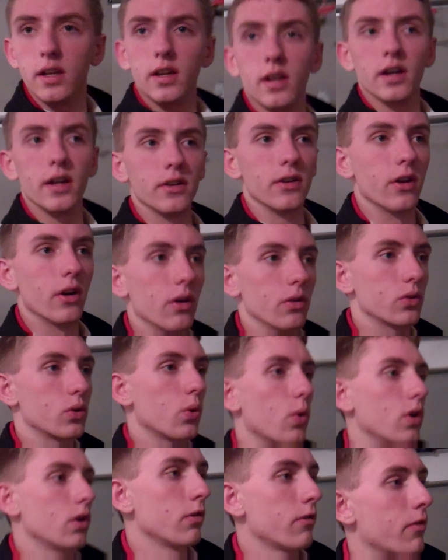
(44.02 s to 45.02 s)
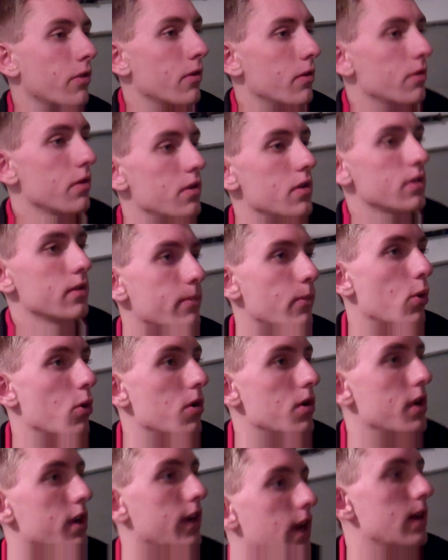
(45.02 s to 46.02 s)
Yeah, I know, twelve thirty in the
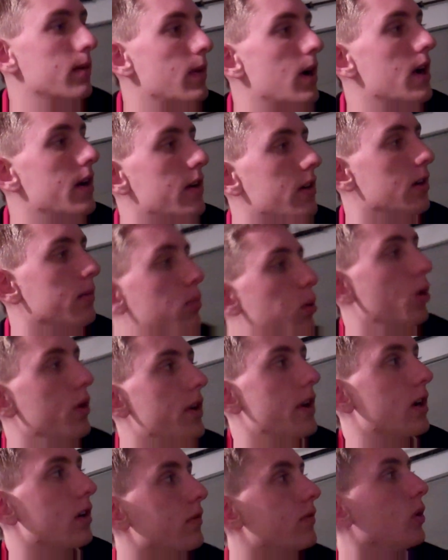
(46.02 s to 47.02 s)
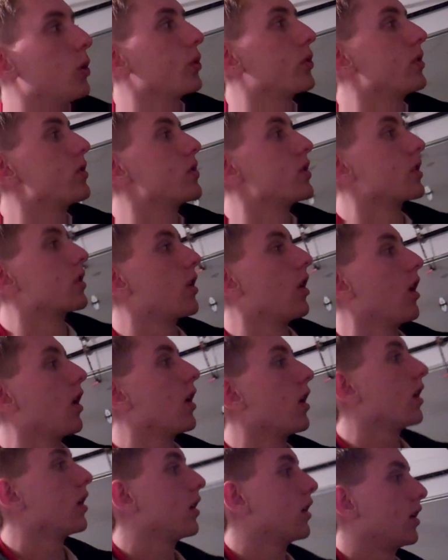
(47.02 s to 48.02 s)
morning, I'm out here putting air filters in the
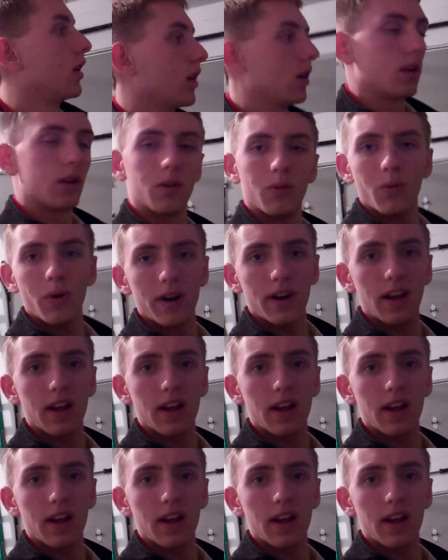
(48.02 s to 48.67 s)
car. Why